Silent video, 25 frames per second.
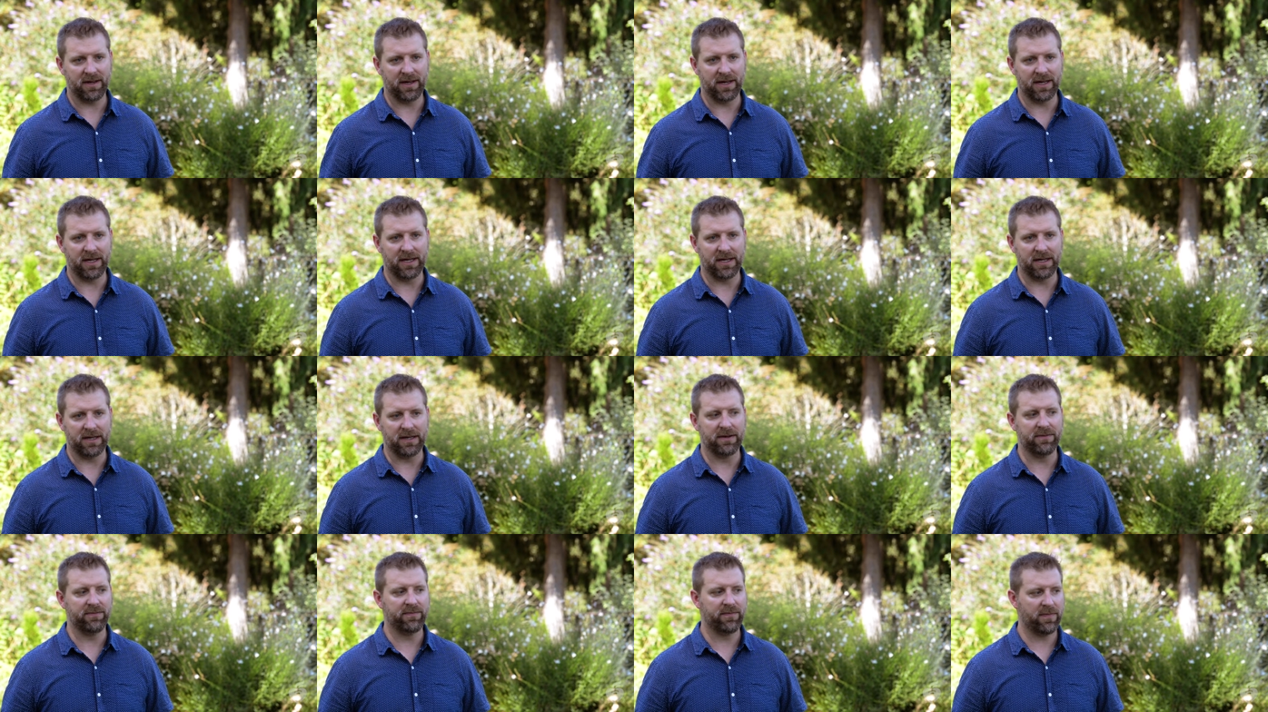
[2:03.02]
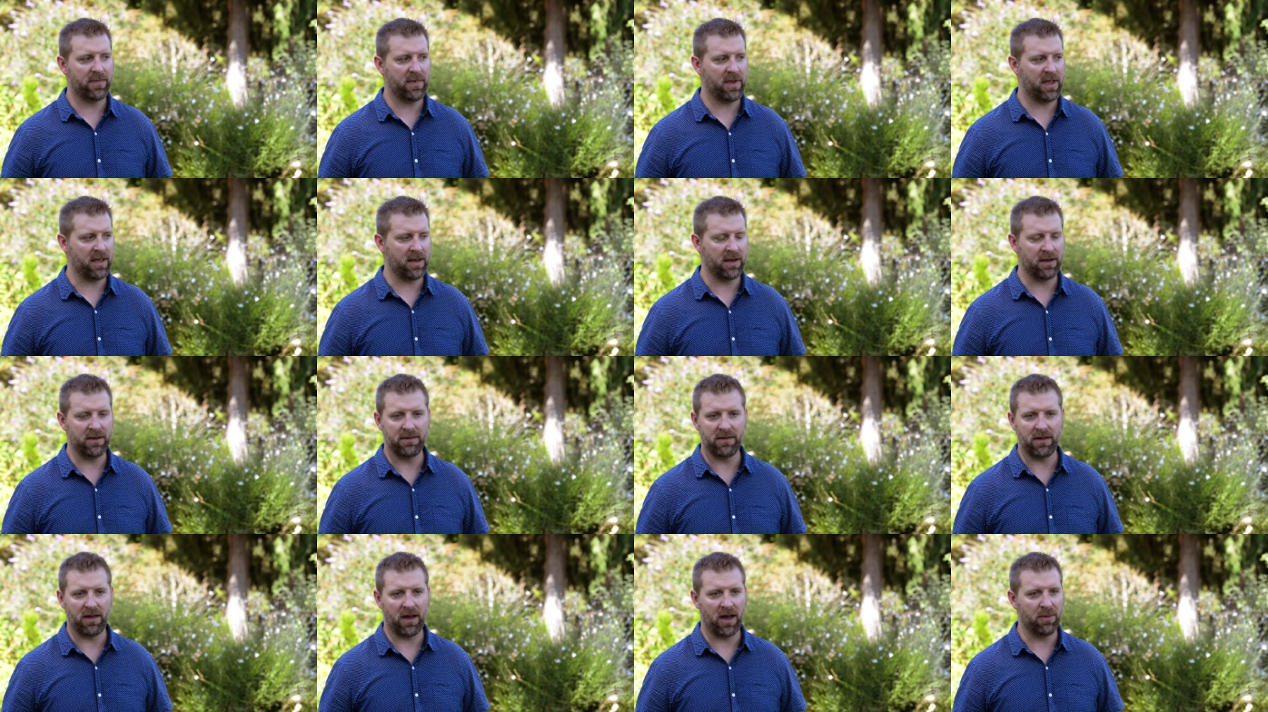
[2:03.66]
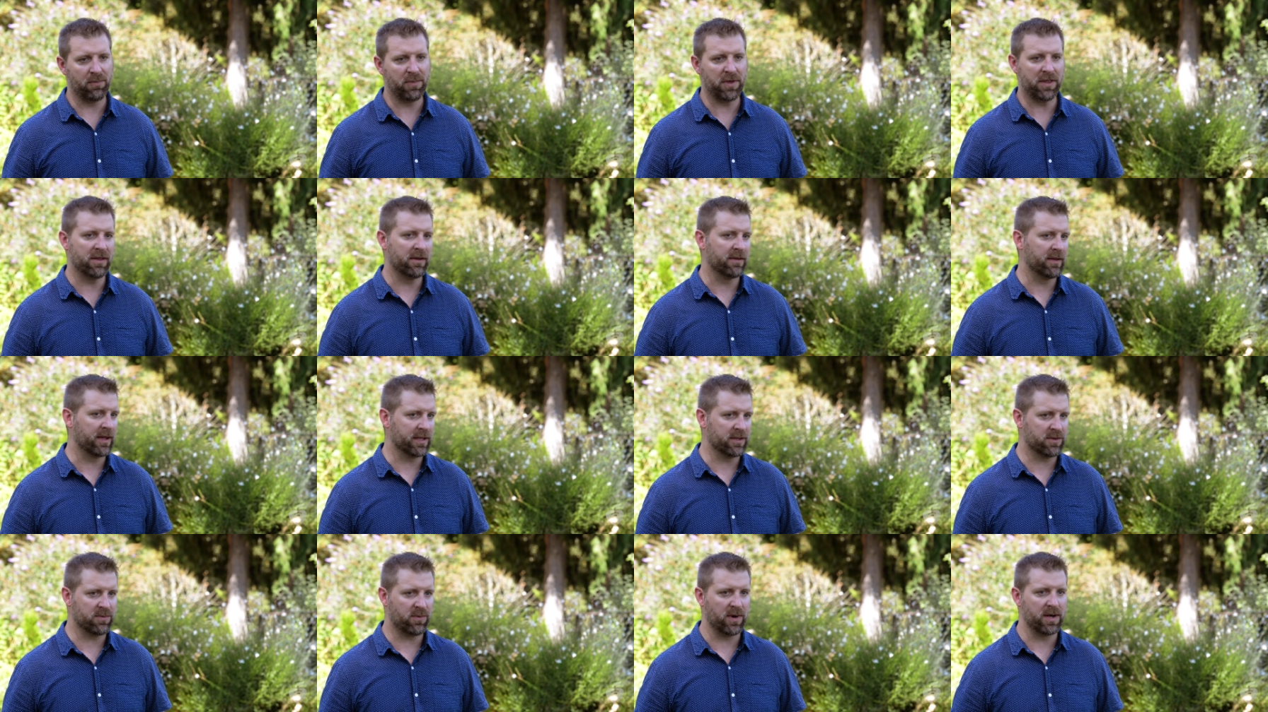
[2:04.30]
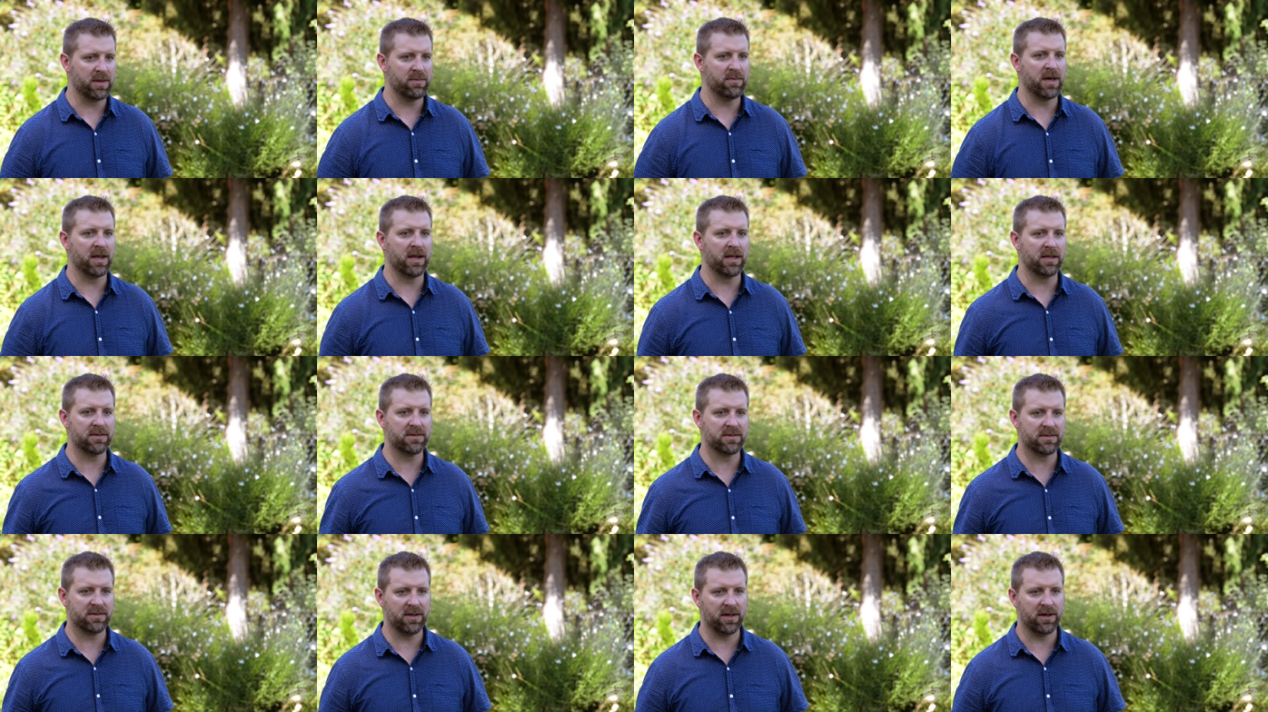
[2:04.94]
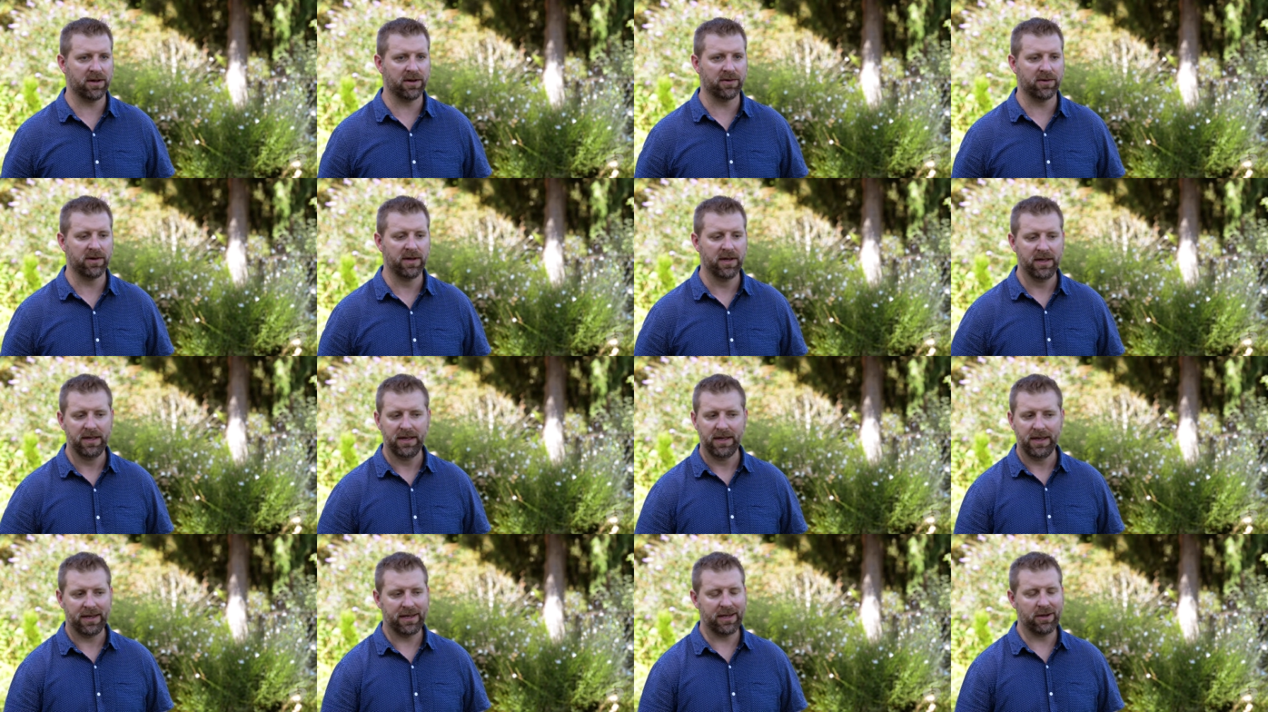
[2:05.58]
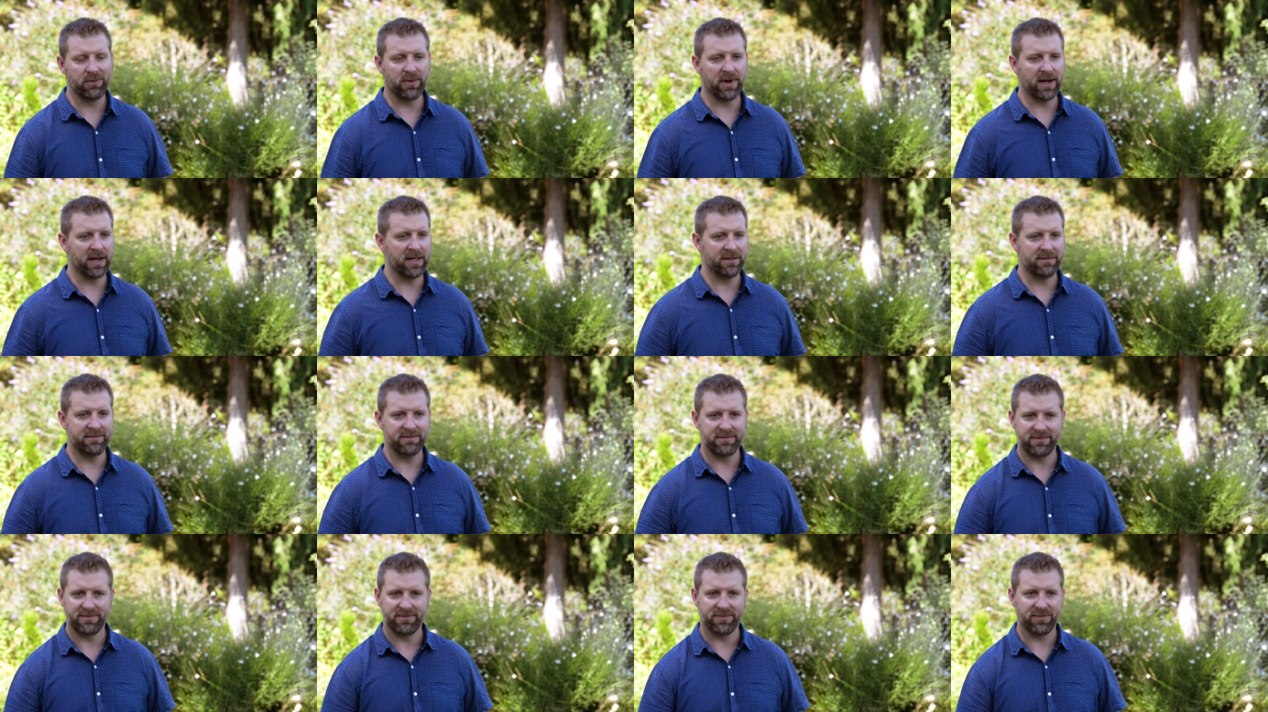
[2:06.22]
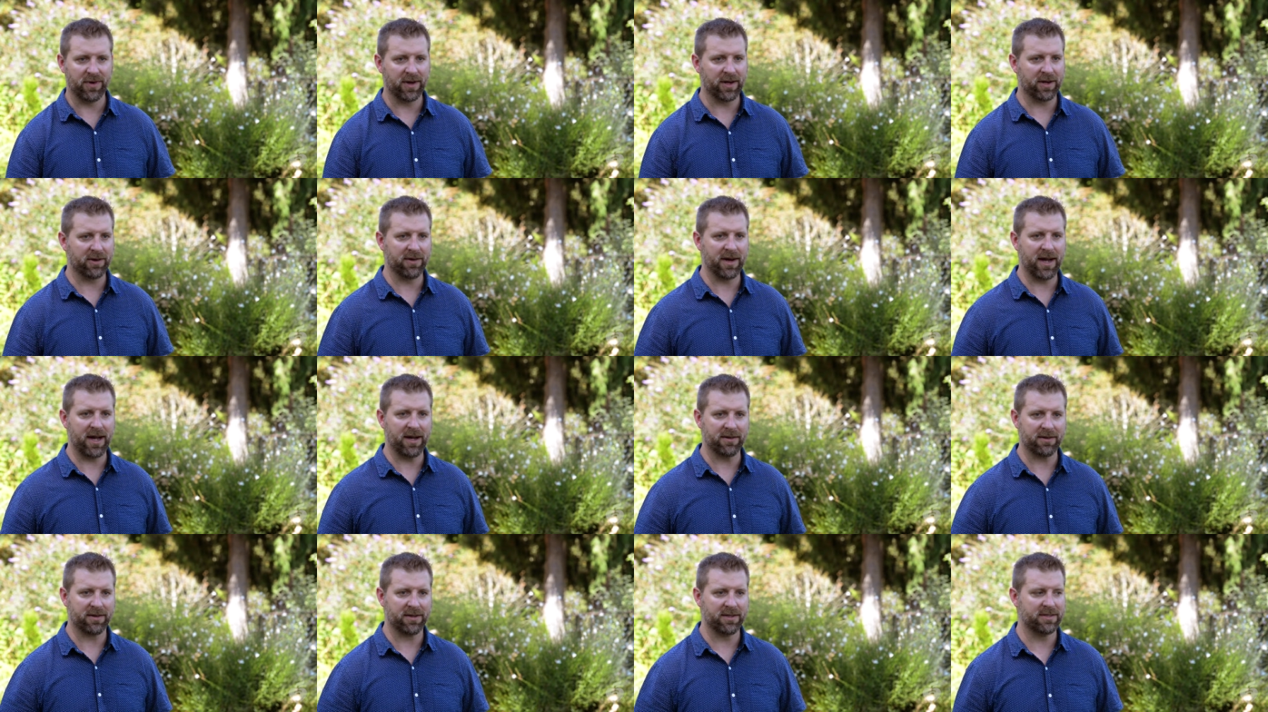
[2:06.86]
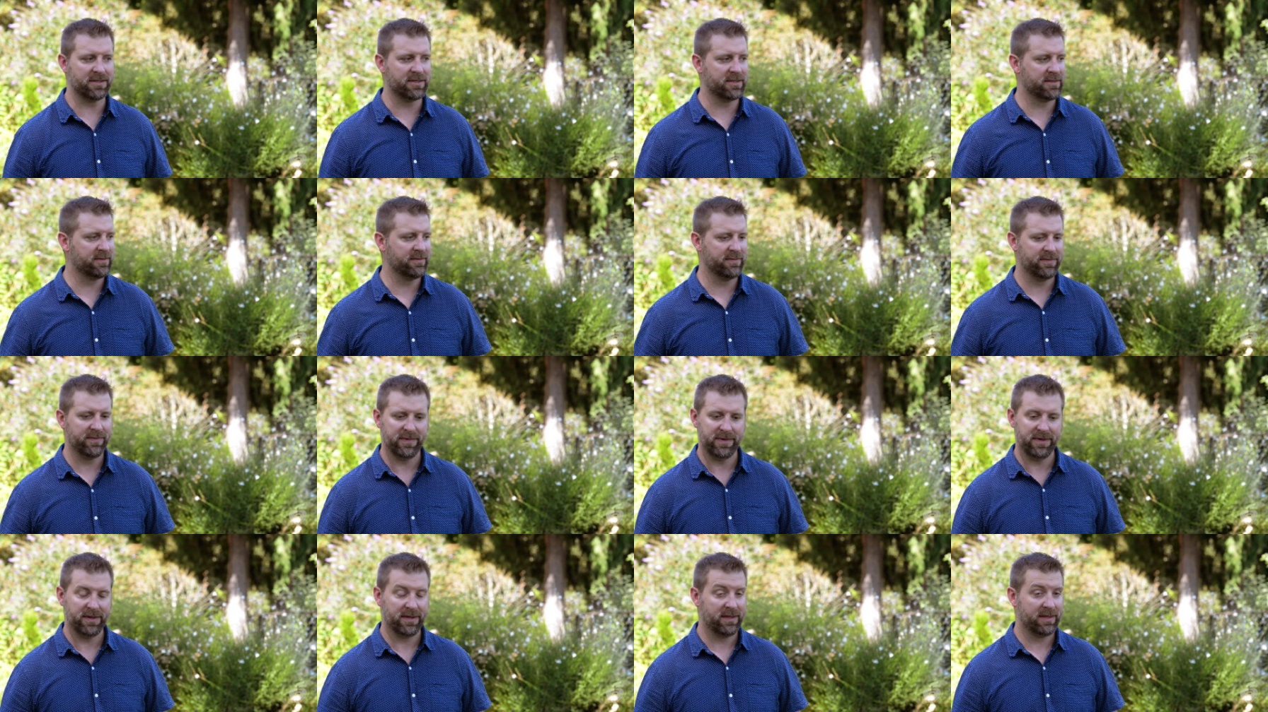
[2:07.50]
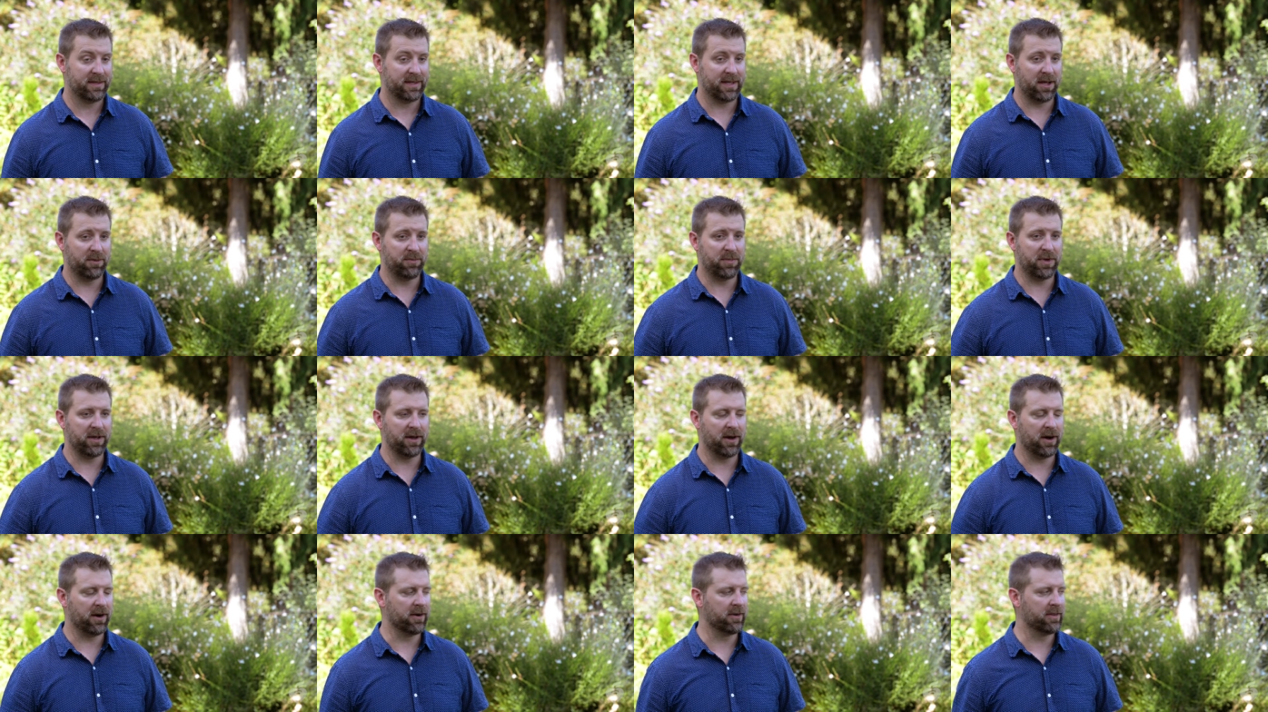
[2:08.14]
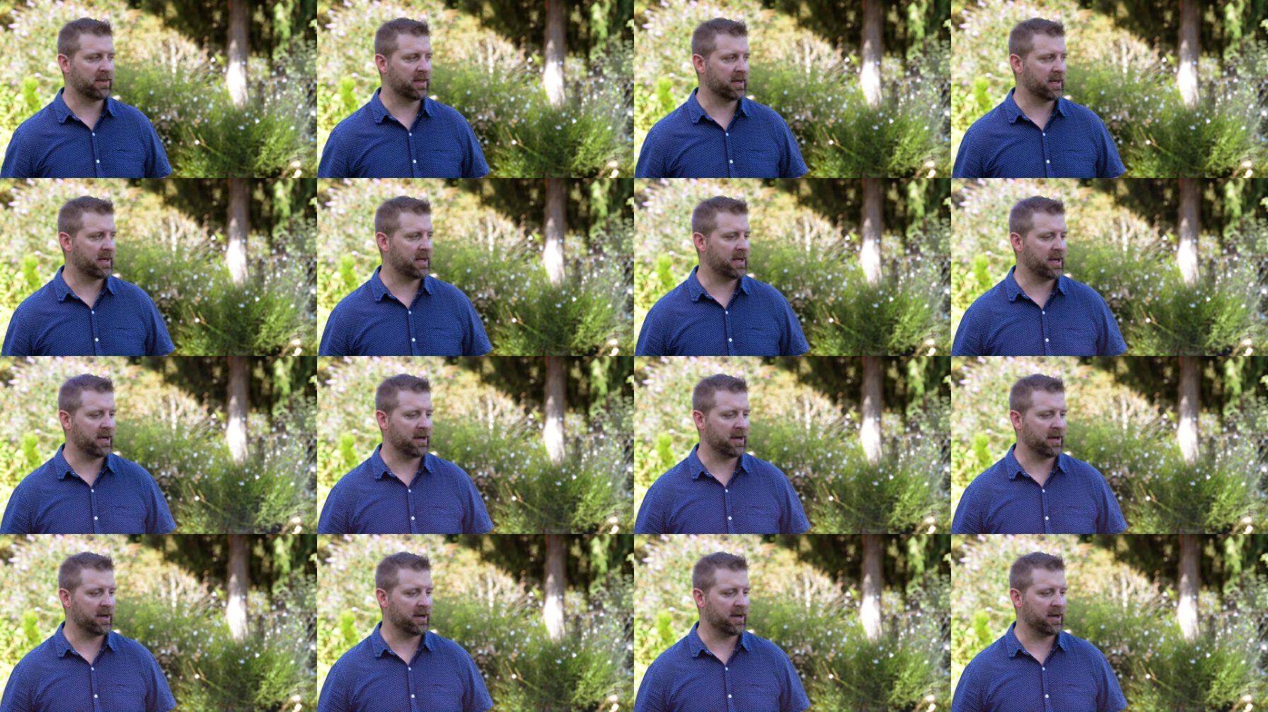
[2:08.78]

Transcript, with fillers: Uh, and I'll be there in like 20 minutes. So didn't want to freak her out because that'd be a hard thing to